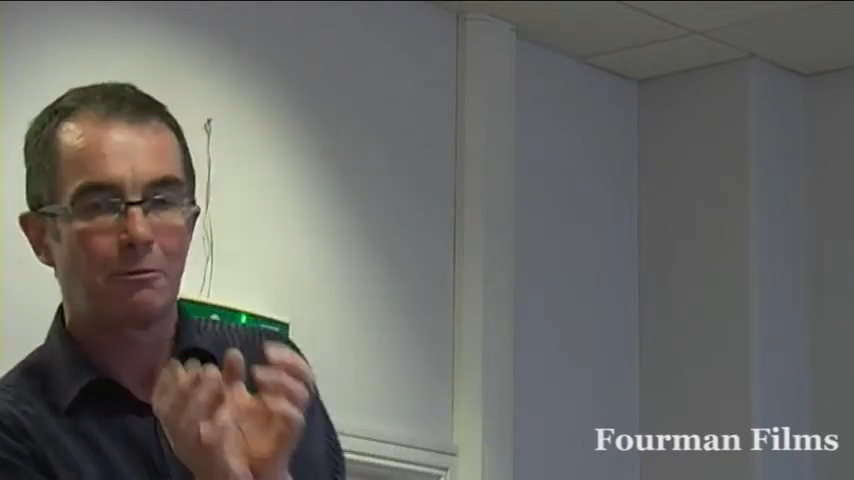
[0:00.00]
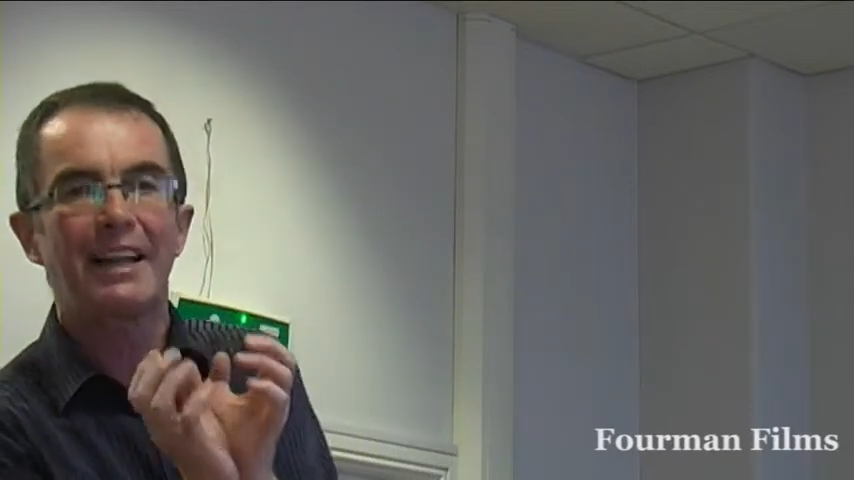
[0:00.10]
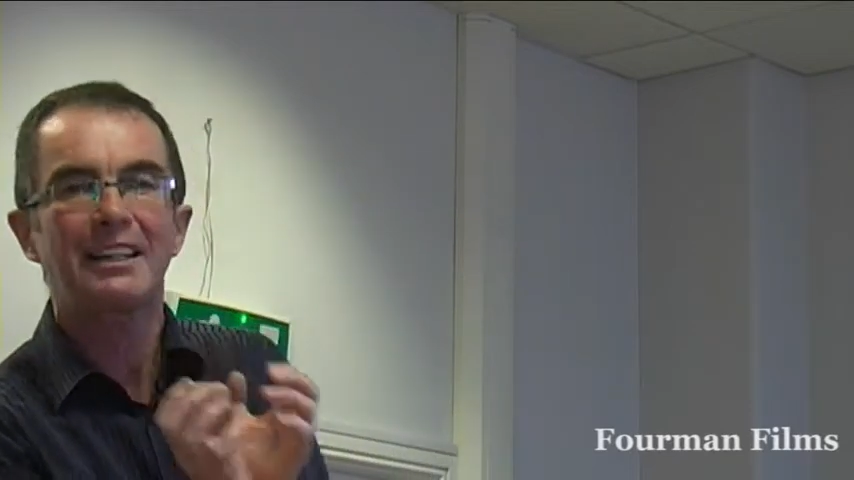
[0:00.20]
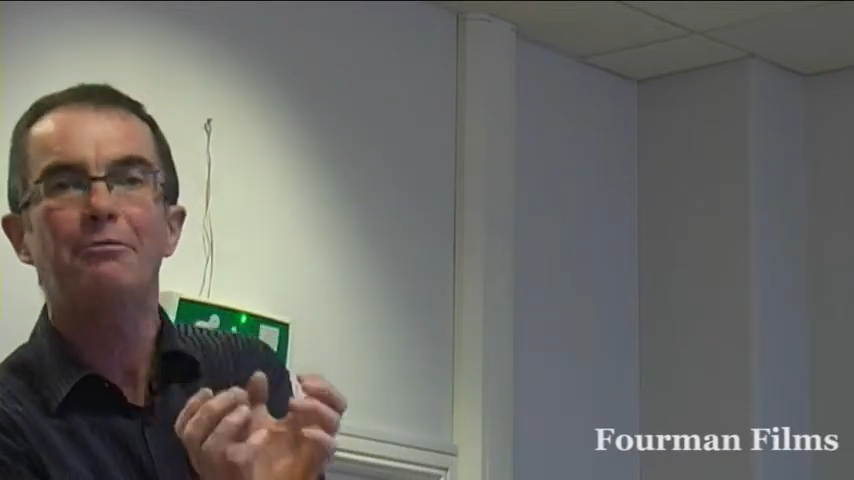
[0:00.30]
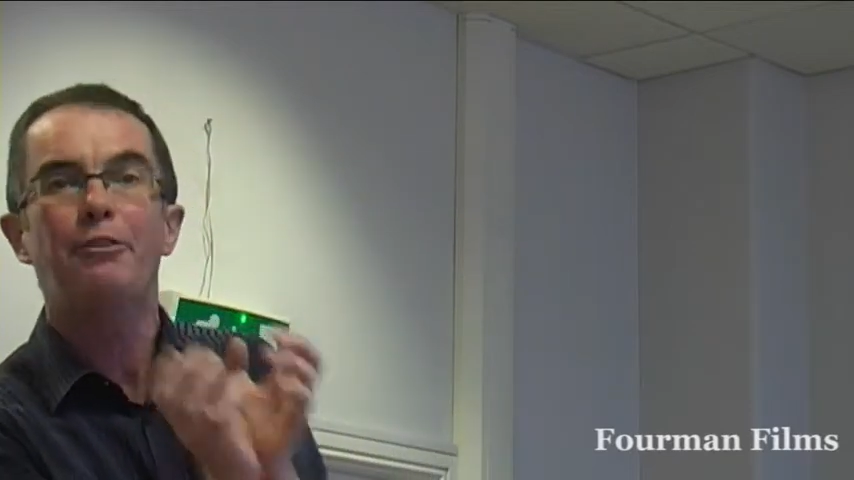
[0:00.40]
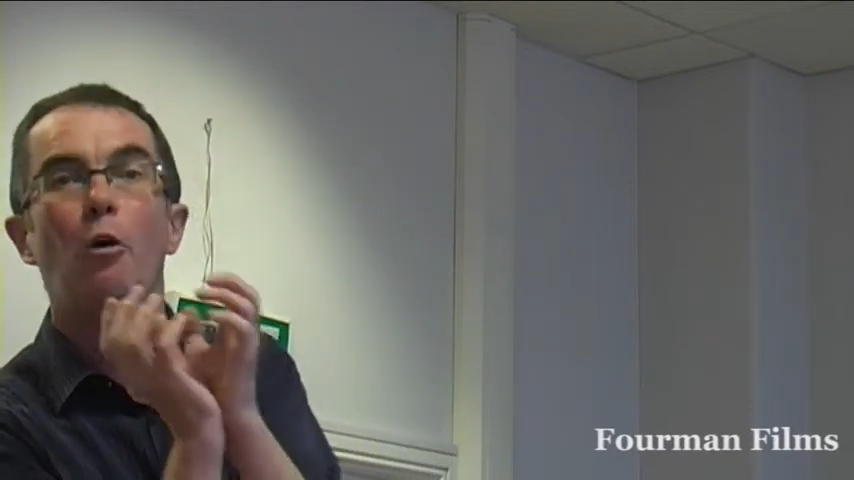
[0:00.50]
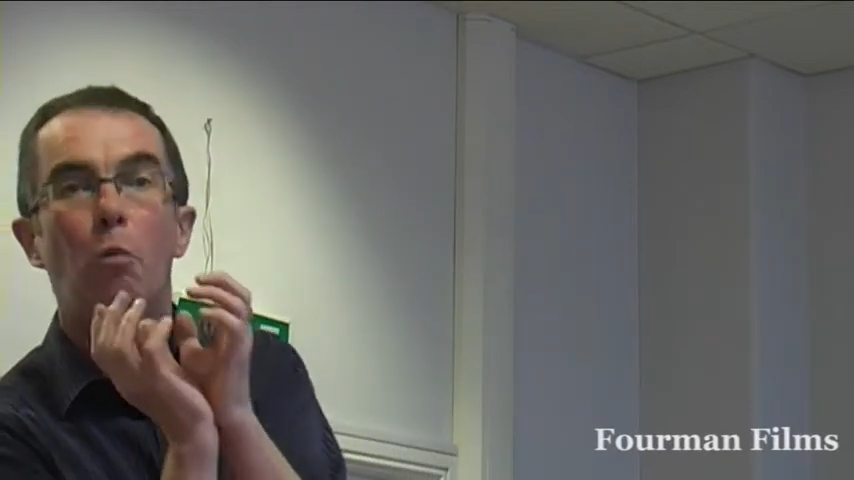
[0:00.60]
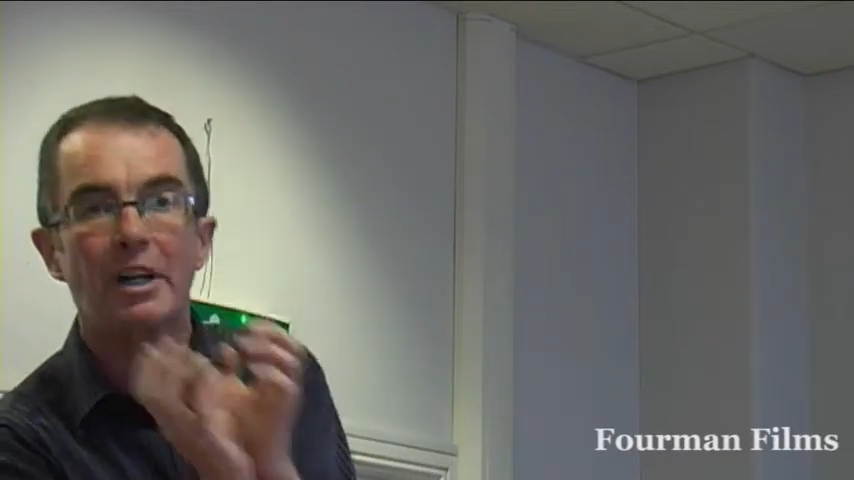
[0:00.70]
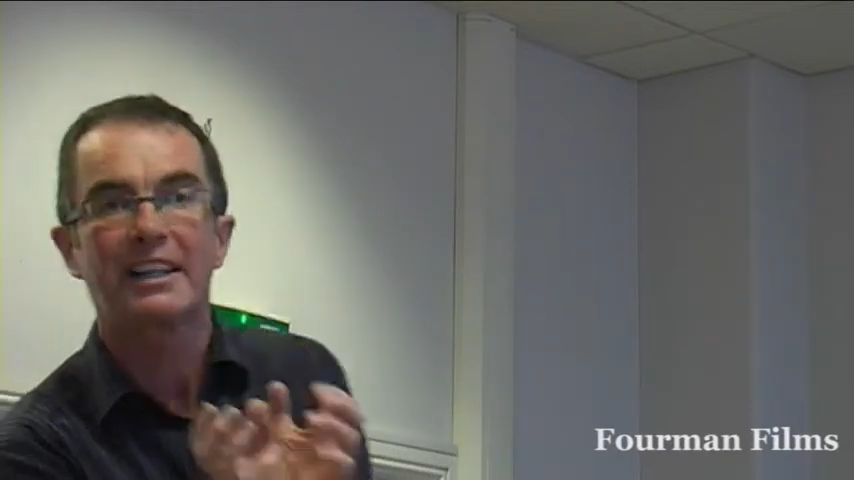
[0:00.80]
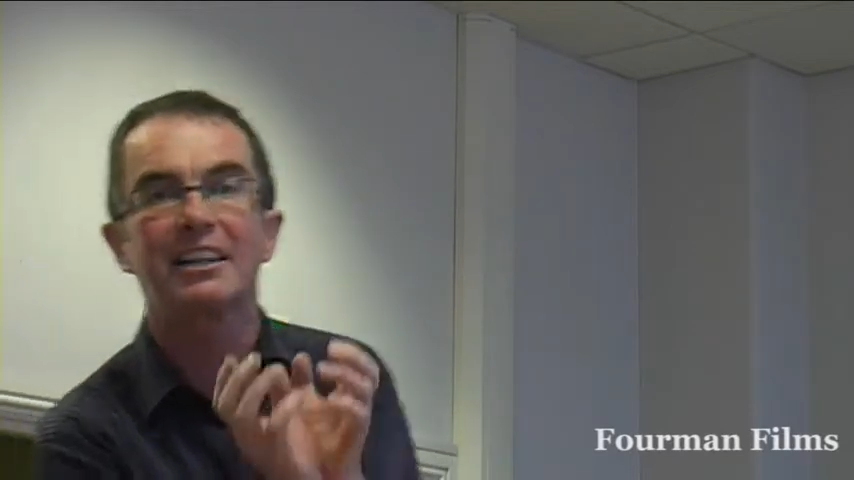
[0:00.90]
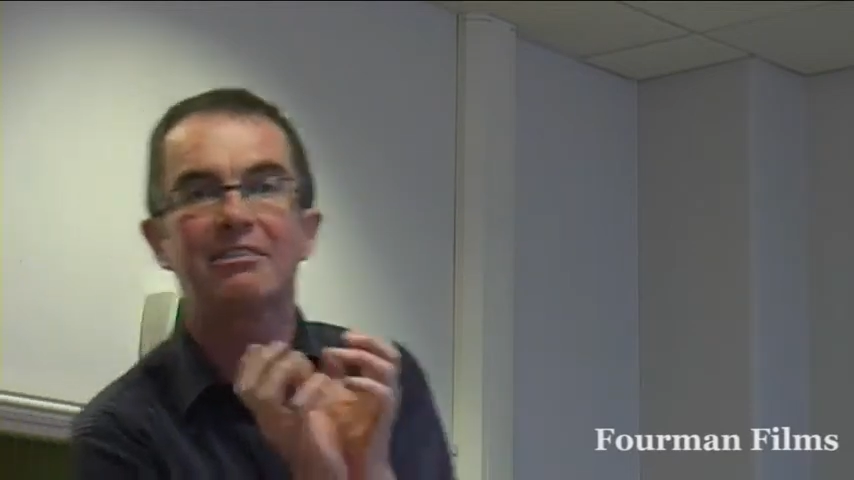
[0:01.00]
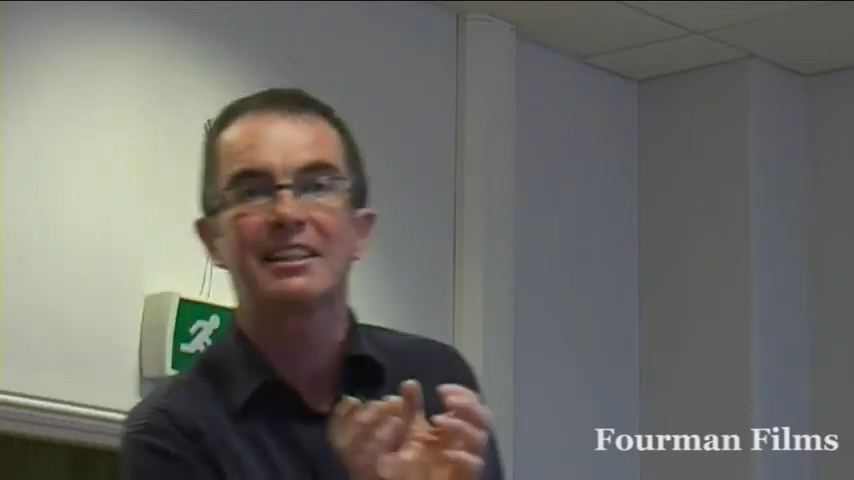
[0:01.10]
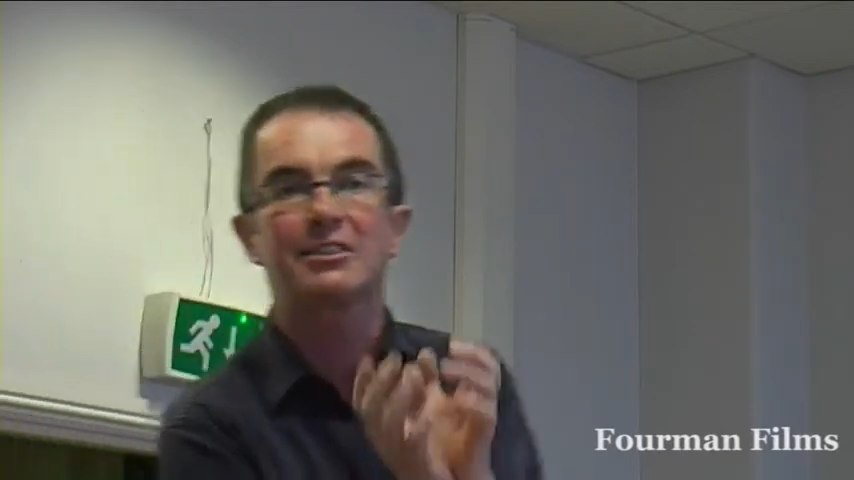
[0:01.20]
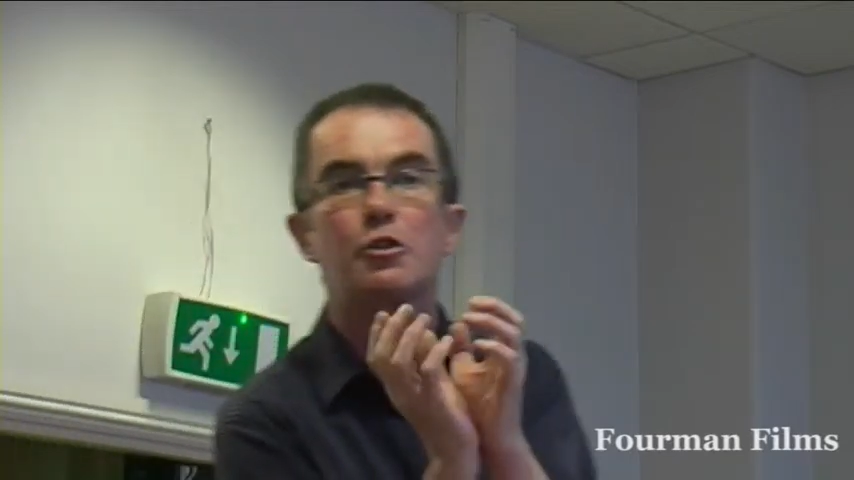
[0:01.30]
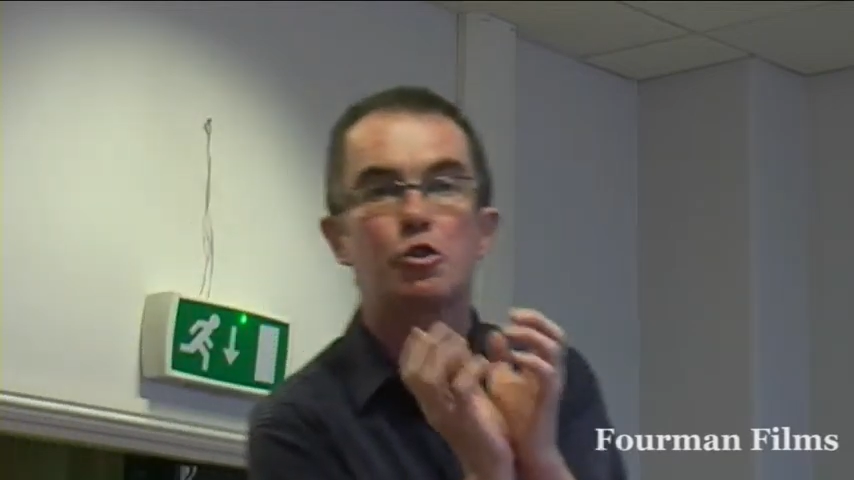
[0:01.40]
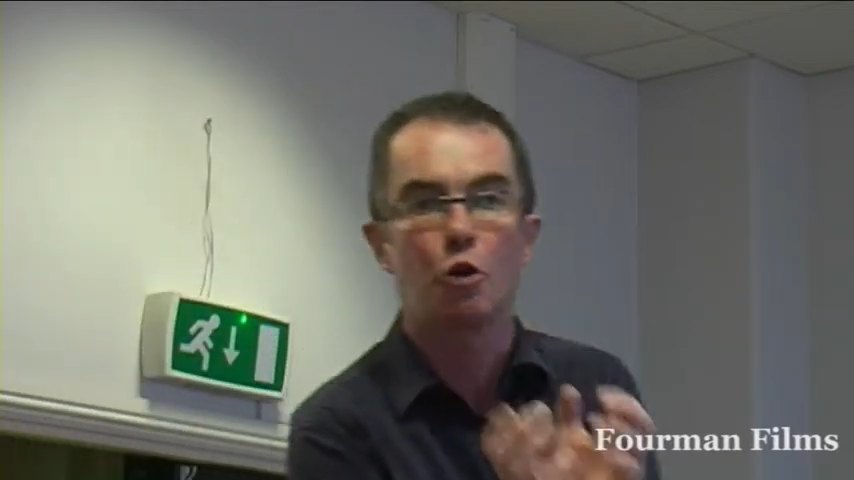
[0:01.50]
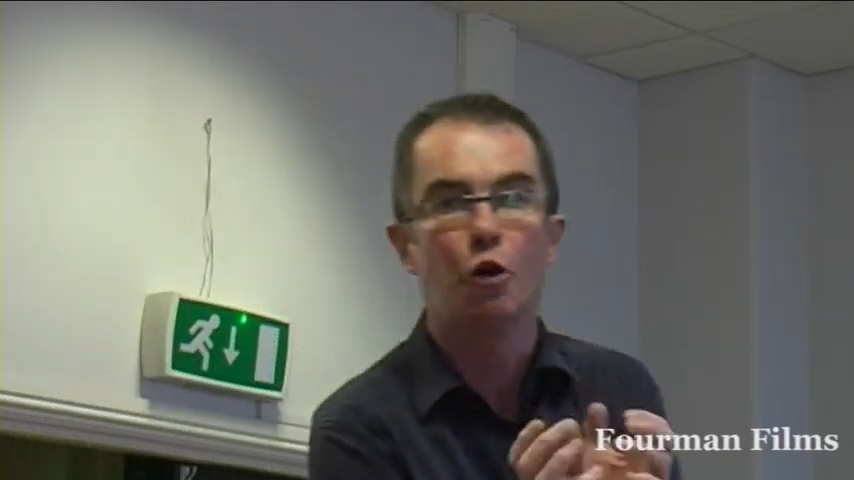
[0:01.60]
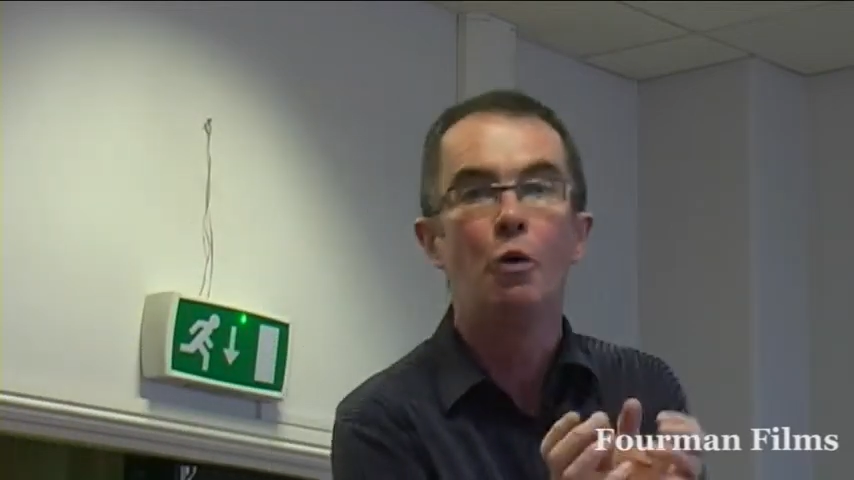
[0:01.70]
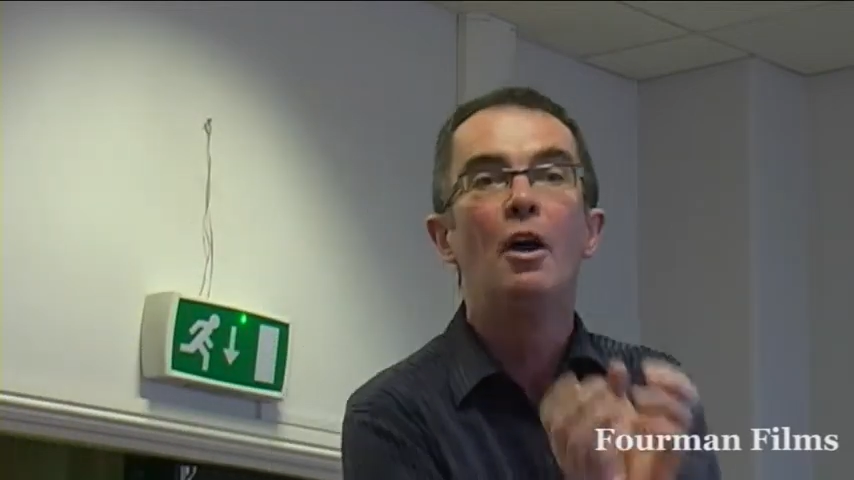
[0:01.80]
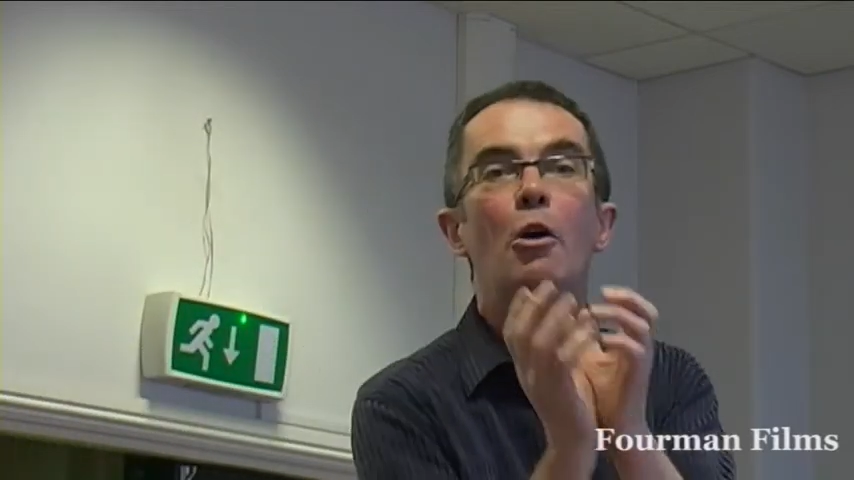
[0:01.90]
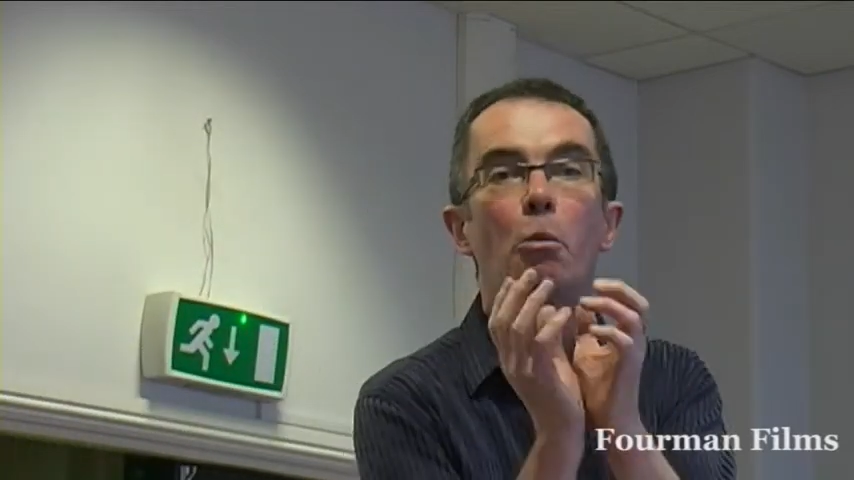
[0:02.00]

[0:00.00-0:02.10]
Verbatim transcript: rank and file, working class control,